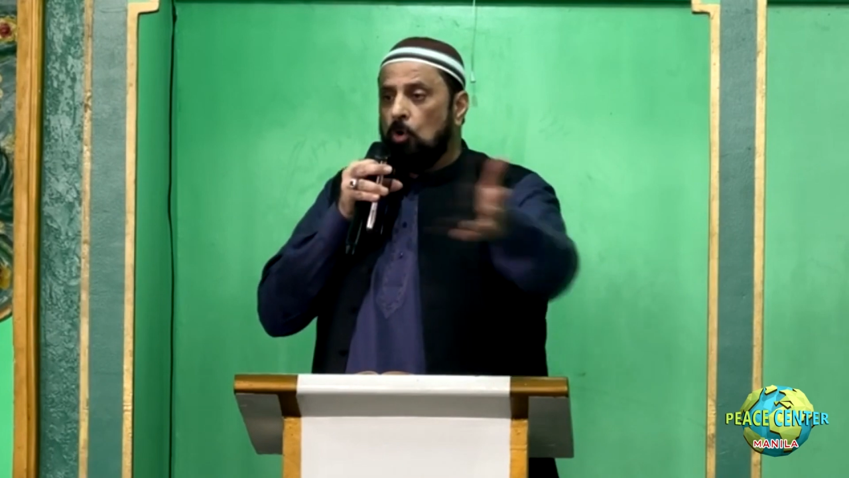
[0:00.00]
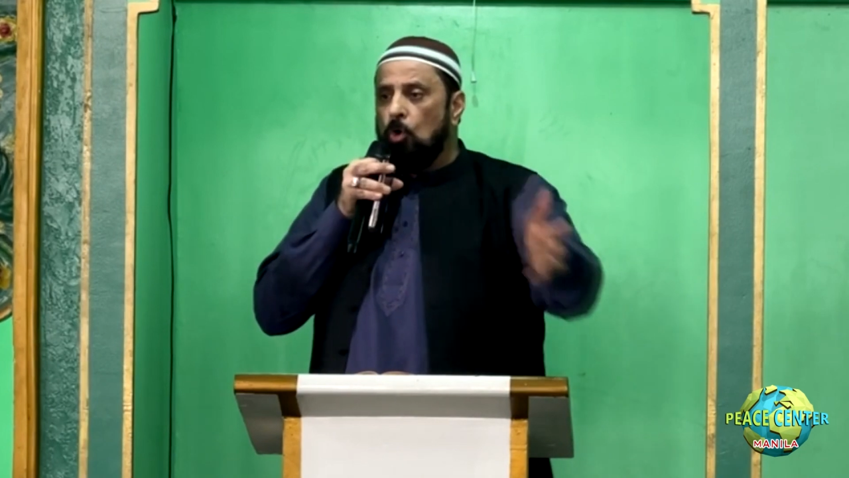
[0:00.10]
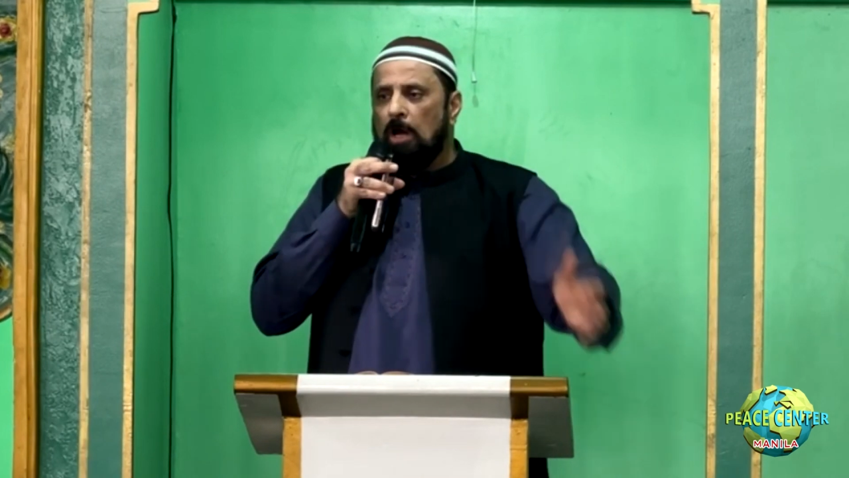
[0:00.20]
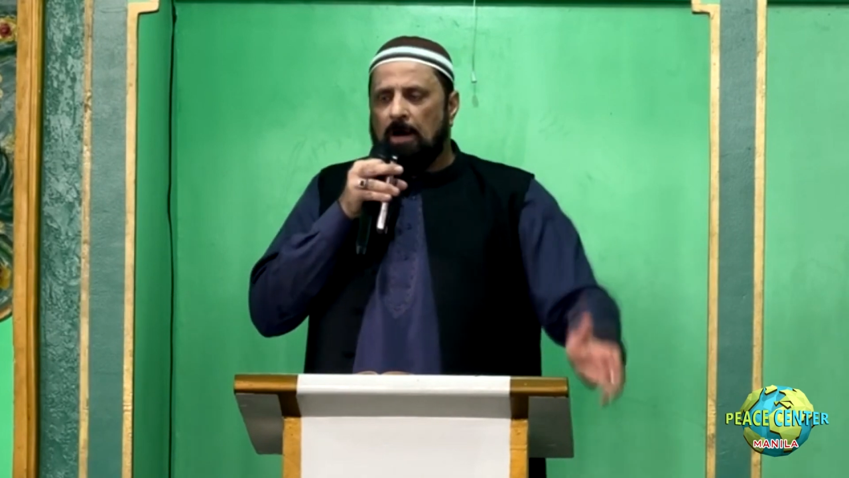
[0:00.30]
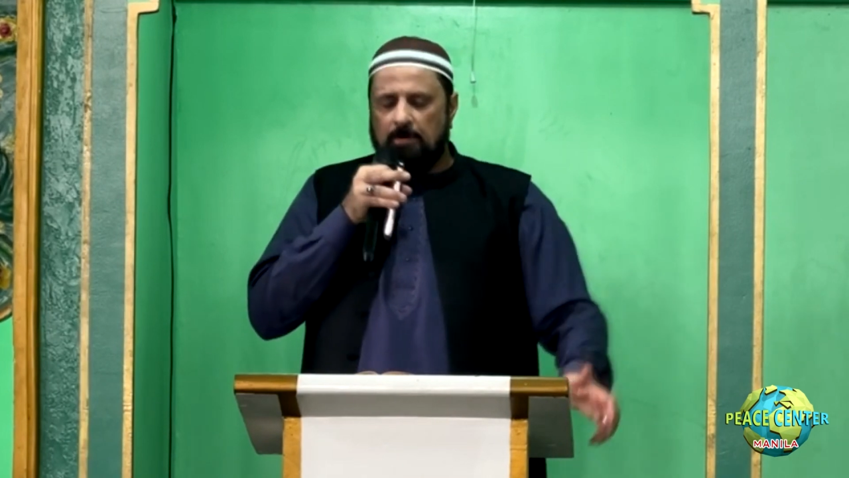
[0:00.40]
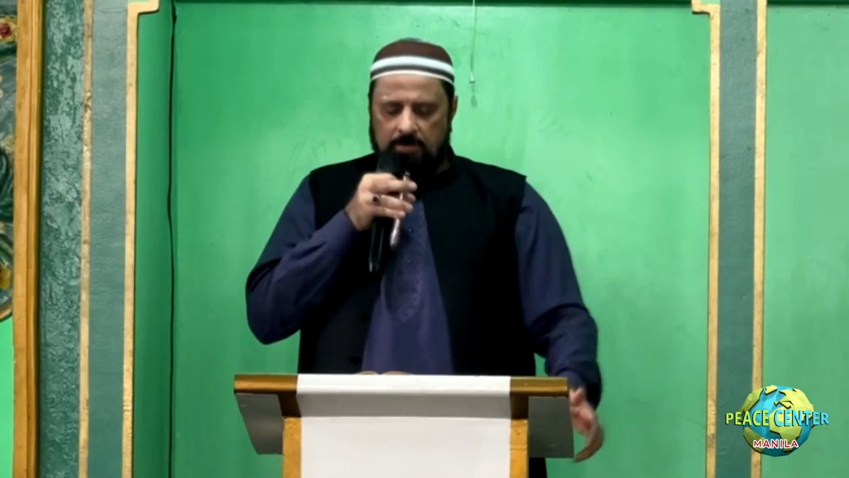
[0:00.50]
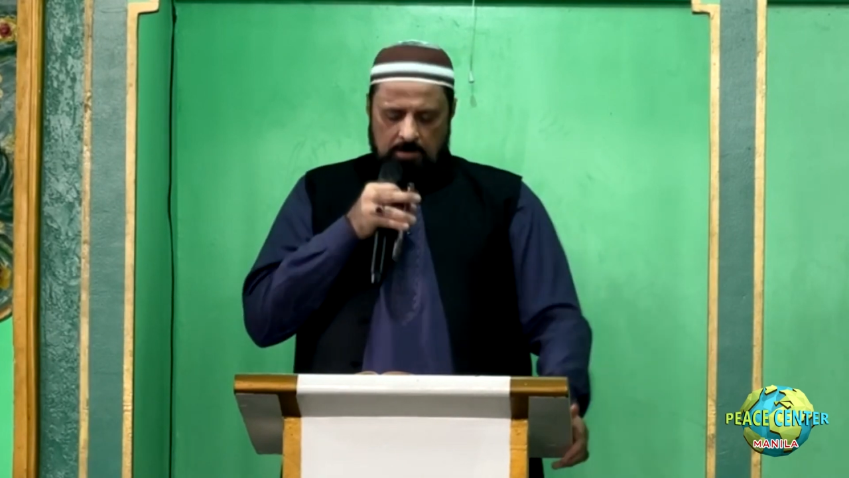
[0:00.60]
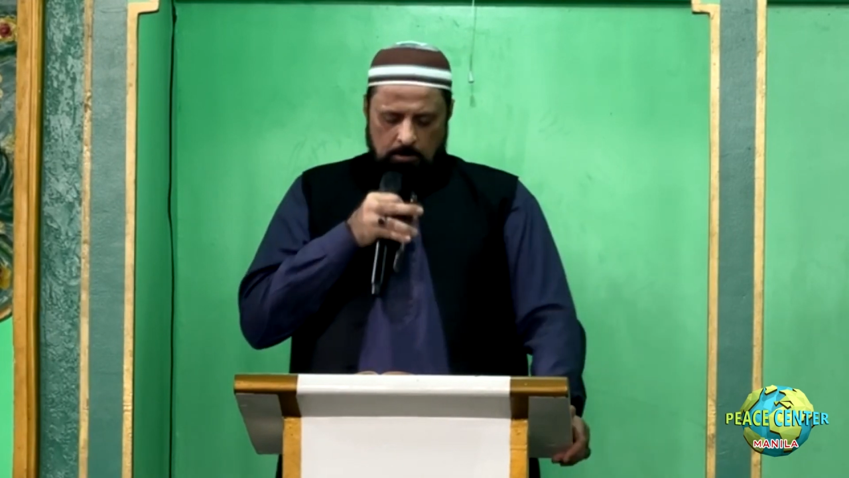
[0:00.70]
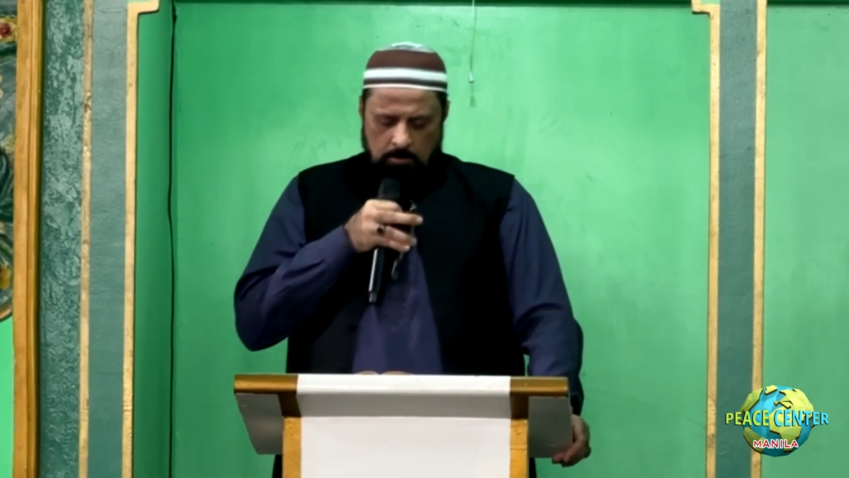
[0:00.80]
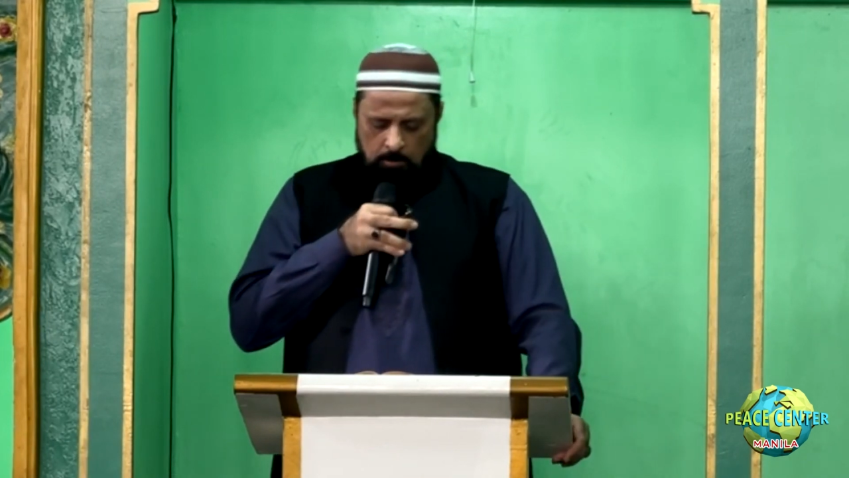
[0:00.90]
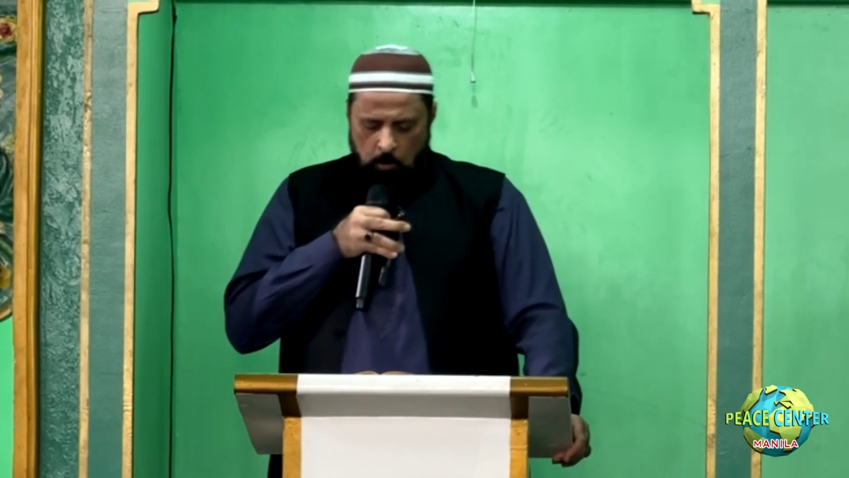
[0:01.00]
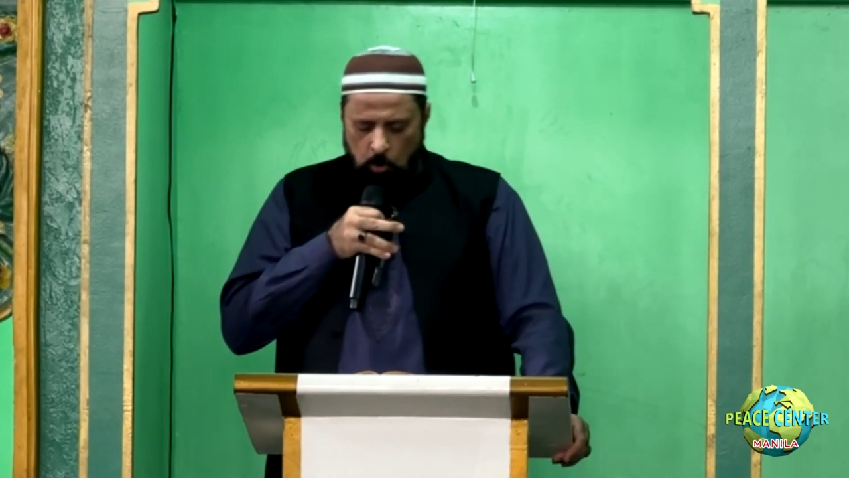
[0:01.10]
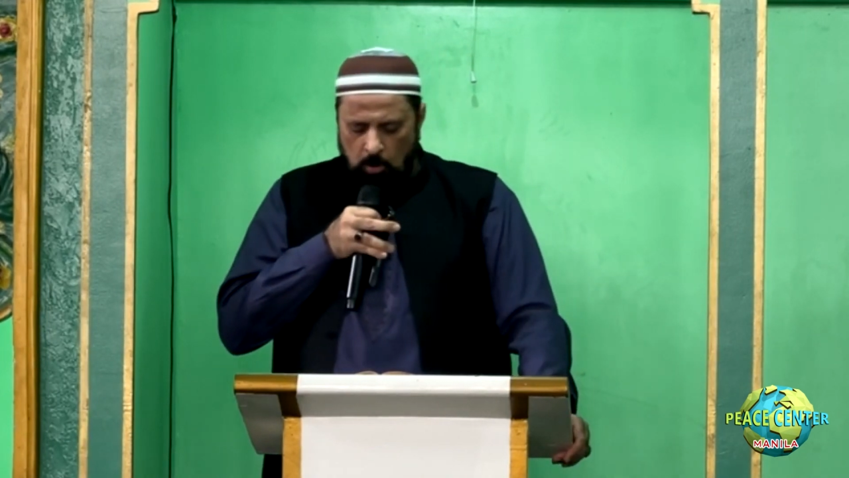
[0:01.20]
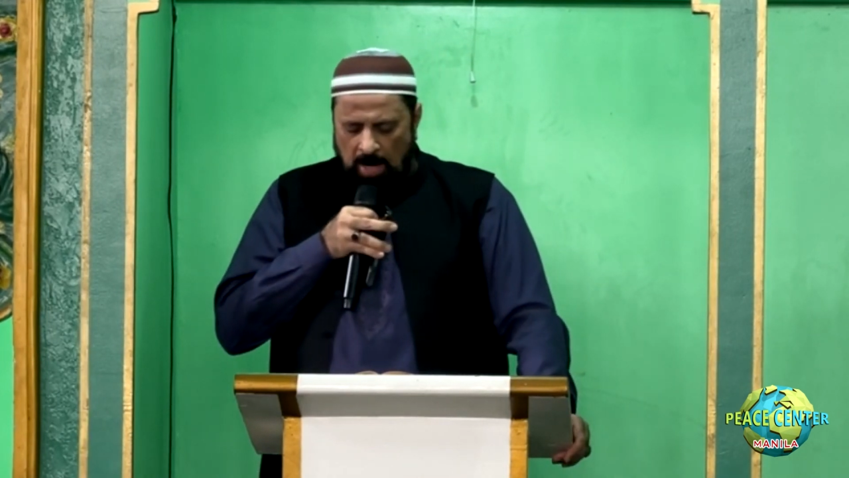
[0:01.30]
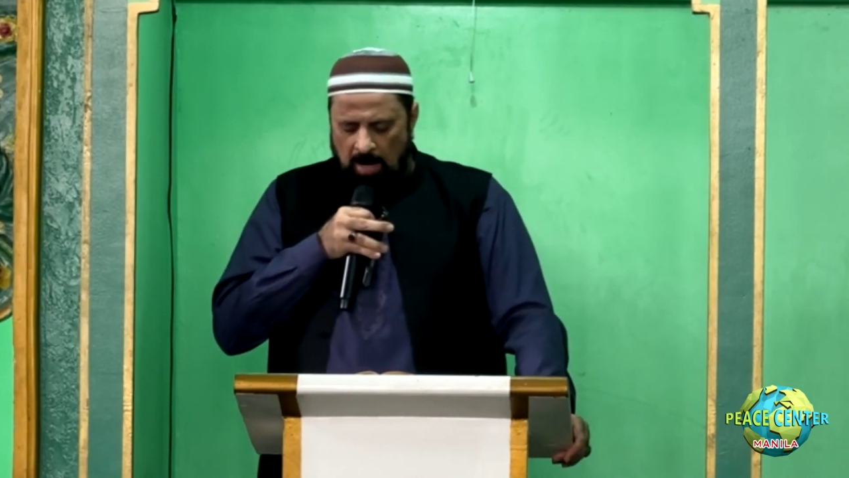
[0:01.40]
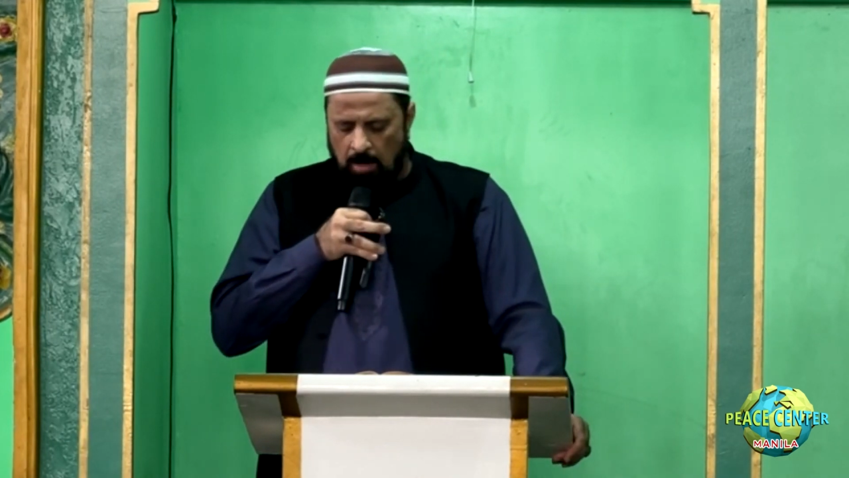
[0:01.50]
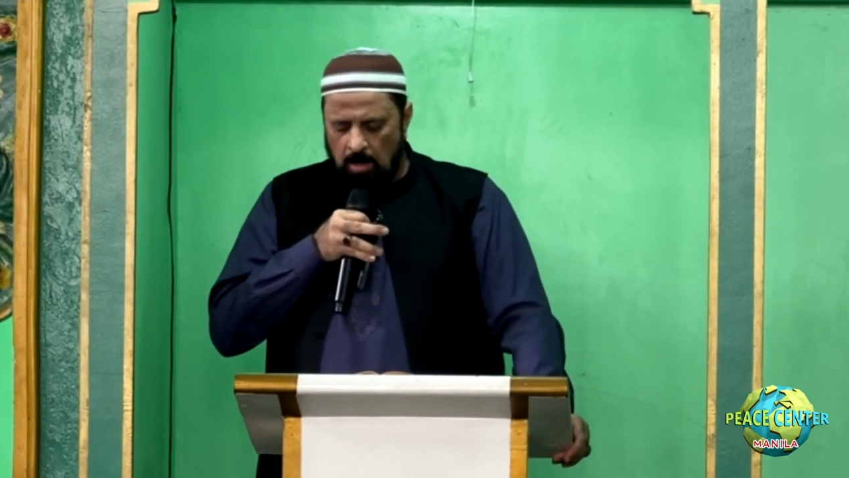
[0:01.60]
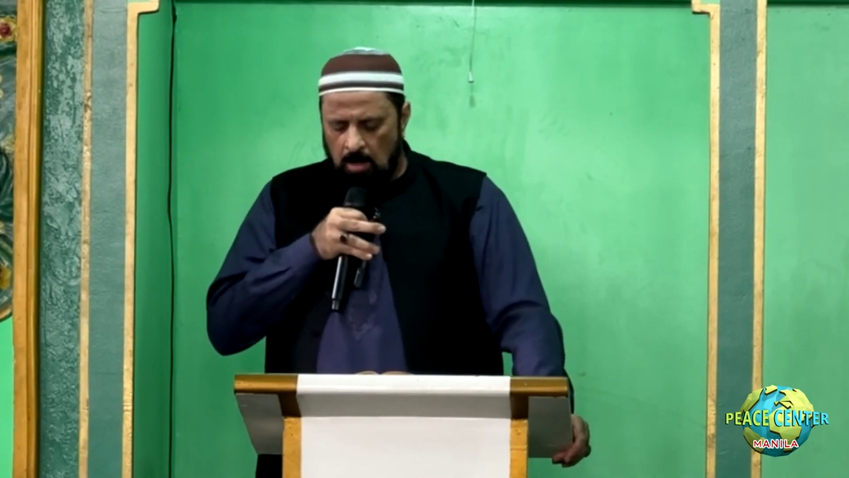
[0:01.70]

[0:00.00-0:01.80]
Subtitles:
rulers, Muluka,